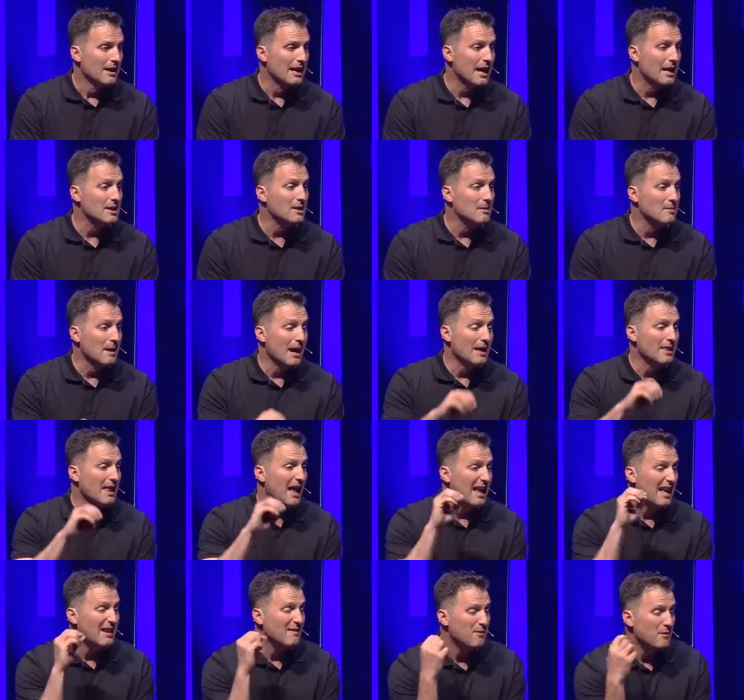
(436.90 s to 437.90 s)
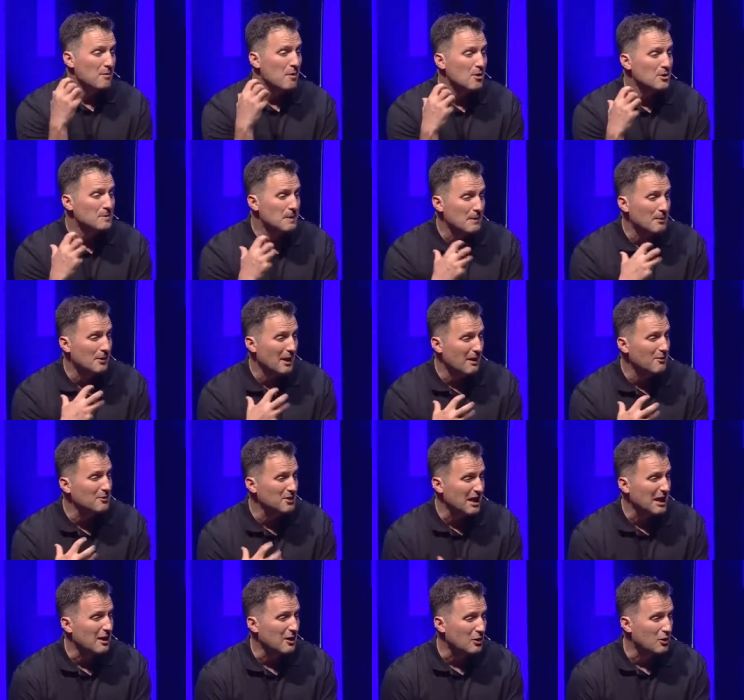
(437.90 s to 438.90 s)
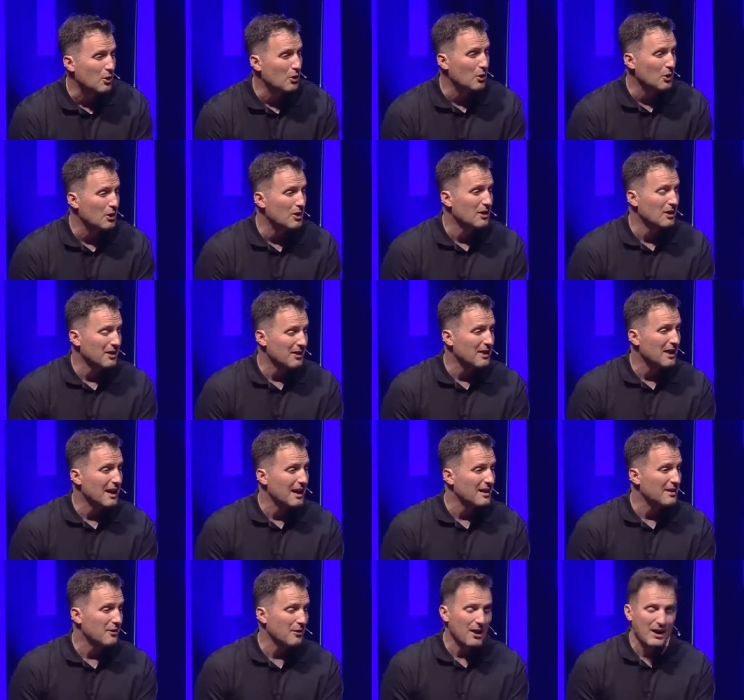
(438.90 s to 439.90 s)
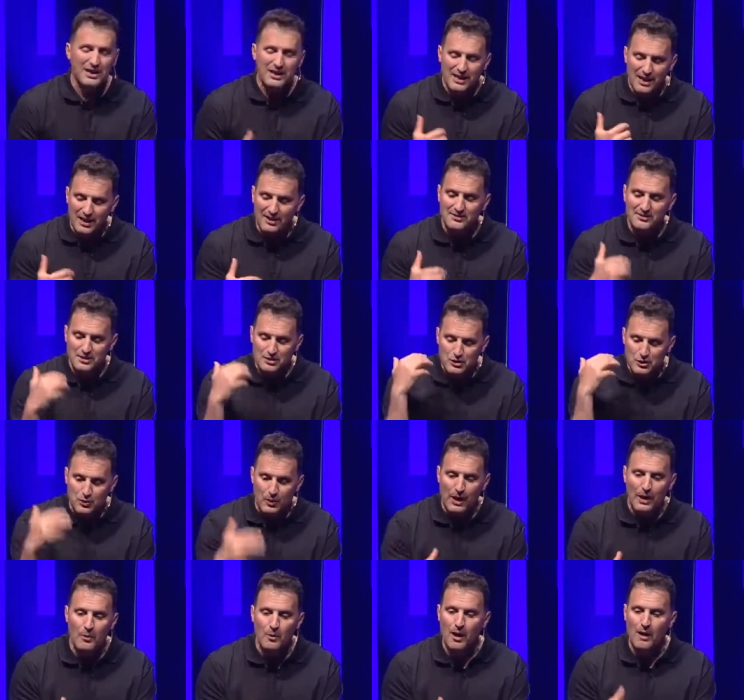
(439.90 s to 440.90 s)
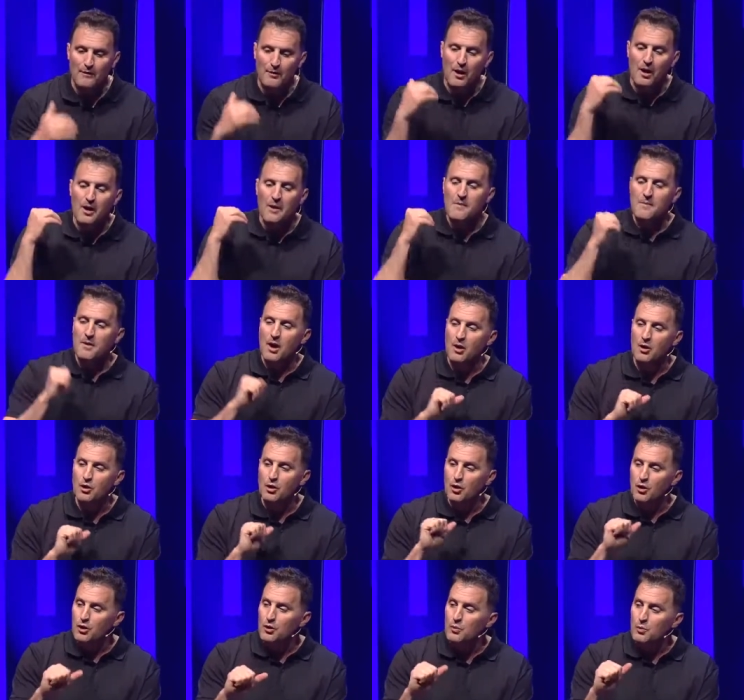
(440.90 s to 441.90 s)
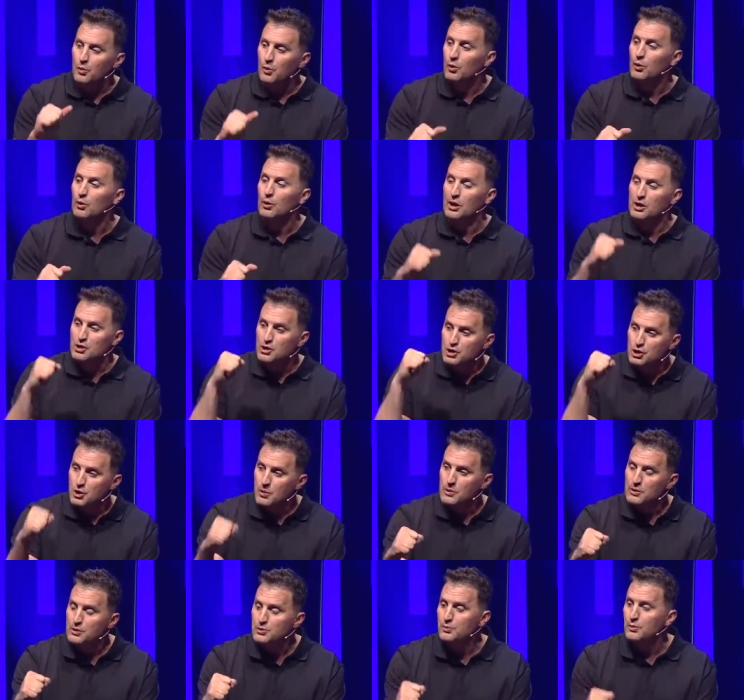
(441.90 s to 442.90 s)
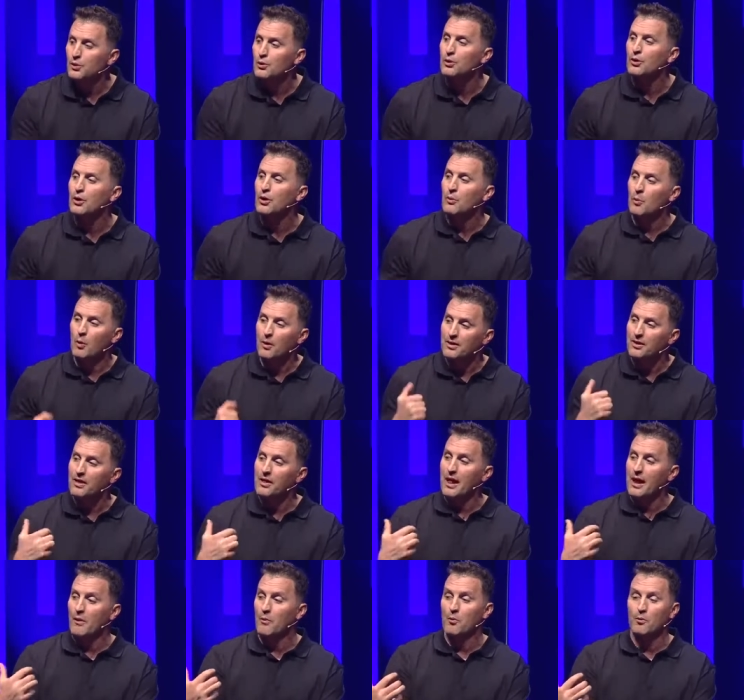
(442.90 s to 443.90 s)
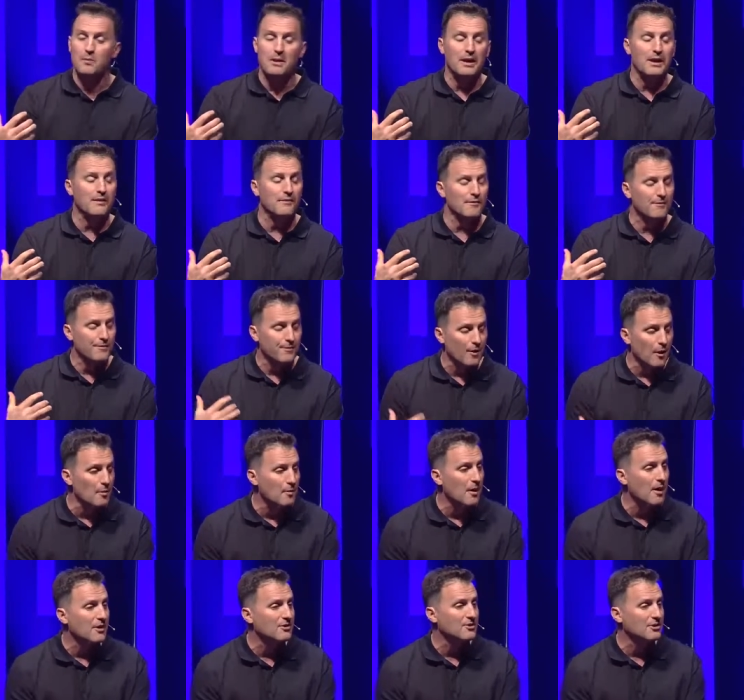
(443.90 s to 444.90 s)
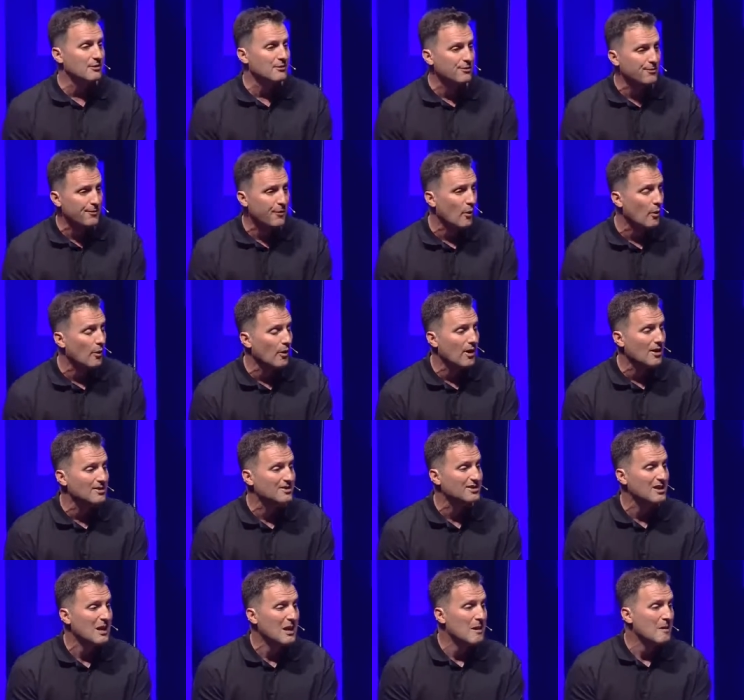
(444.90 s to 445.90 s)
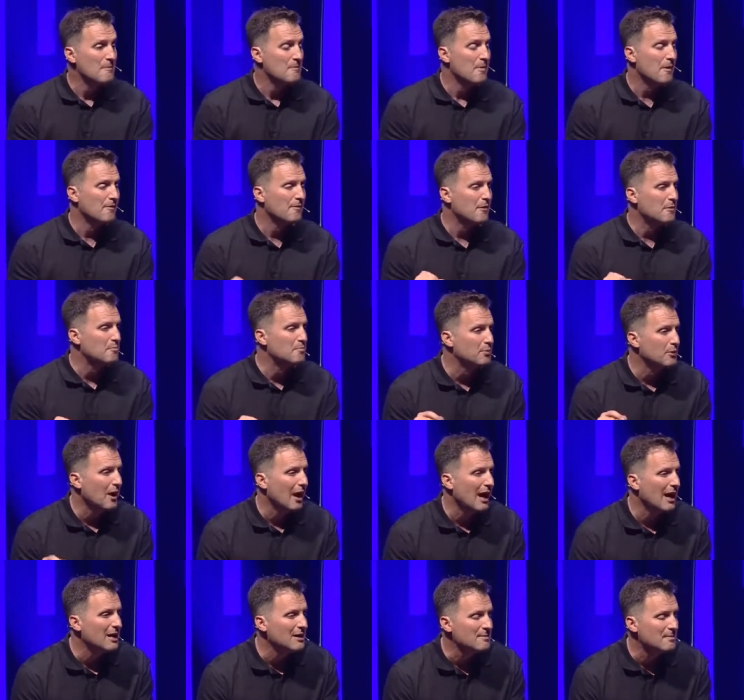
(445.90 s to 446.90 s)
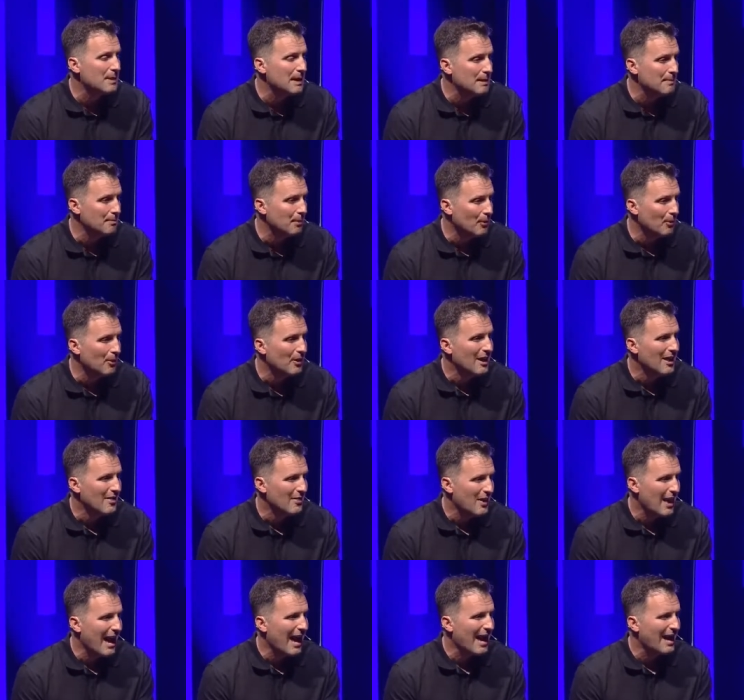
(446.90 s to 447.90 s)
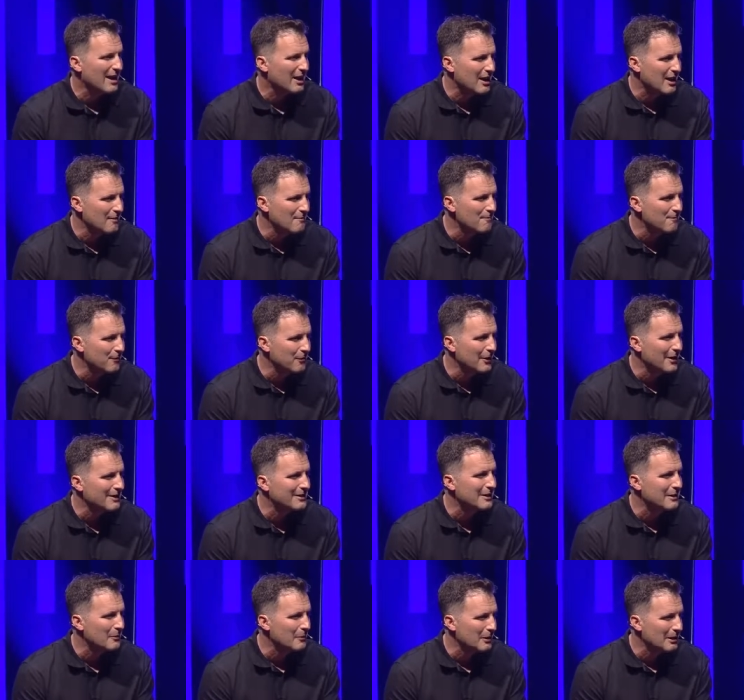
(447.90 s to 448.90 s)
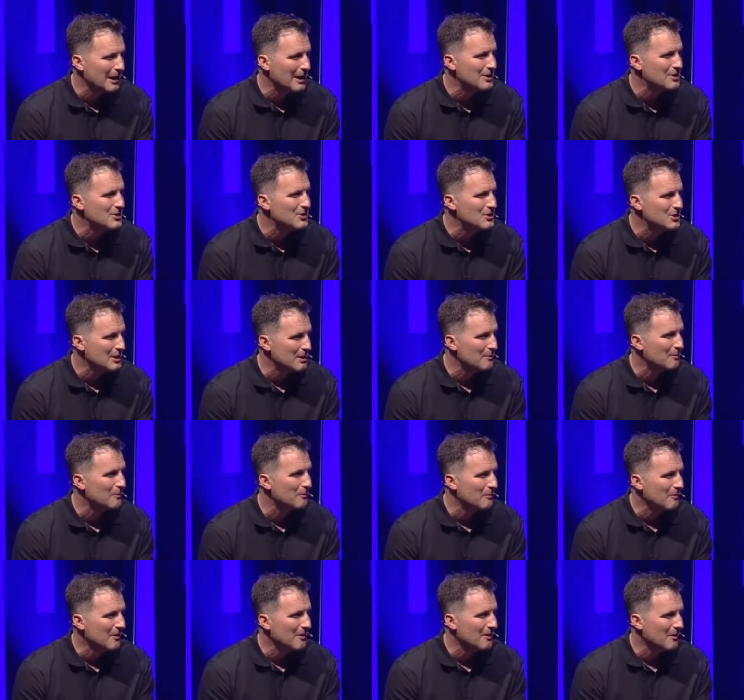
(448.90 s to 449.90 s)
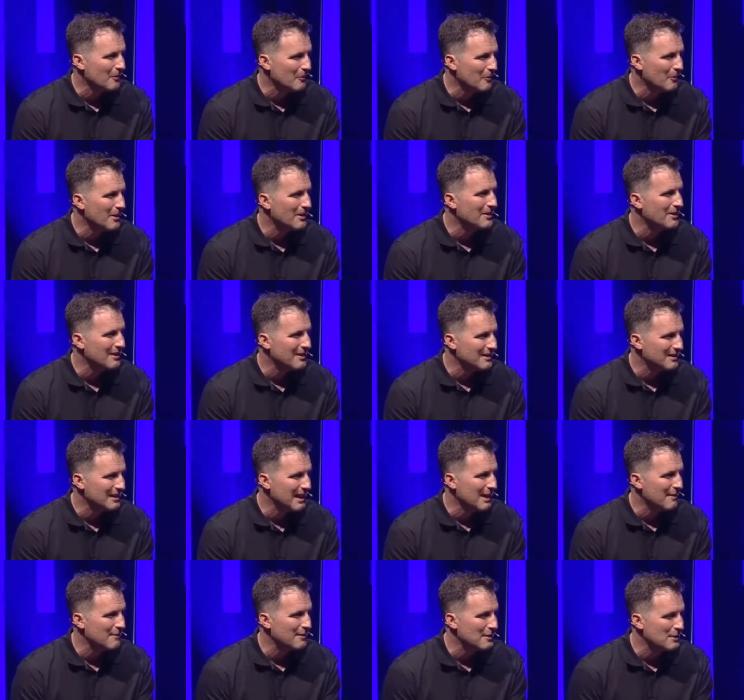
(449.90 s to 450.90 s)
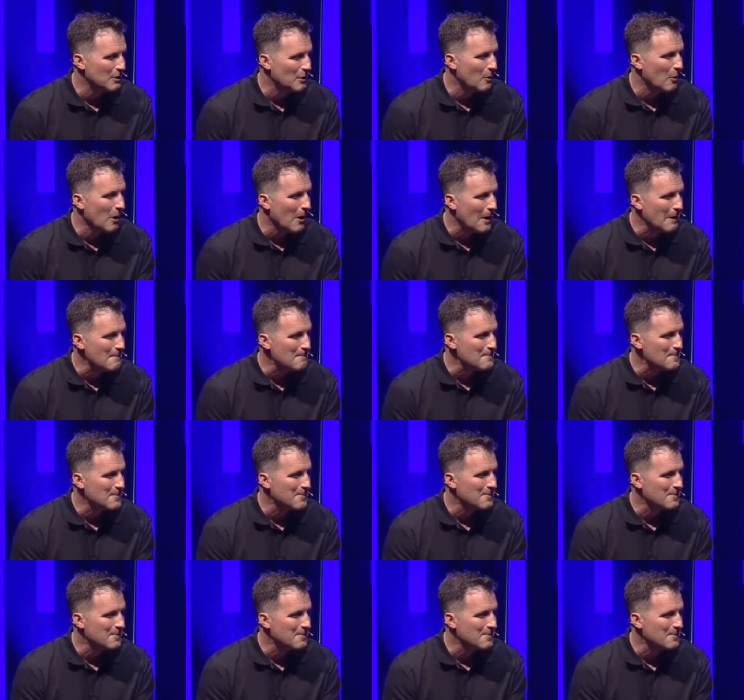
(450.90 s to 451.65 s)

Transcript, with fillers: kingdom. And, that, and for most people, that was like a good thing. They're like, yes, it's great. We'll have a, a good ruler, a Jewish ruler, one that will be from us and for us. But for blind people, they had a conflicted relationship with David. You know why?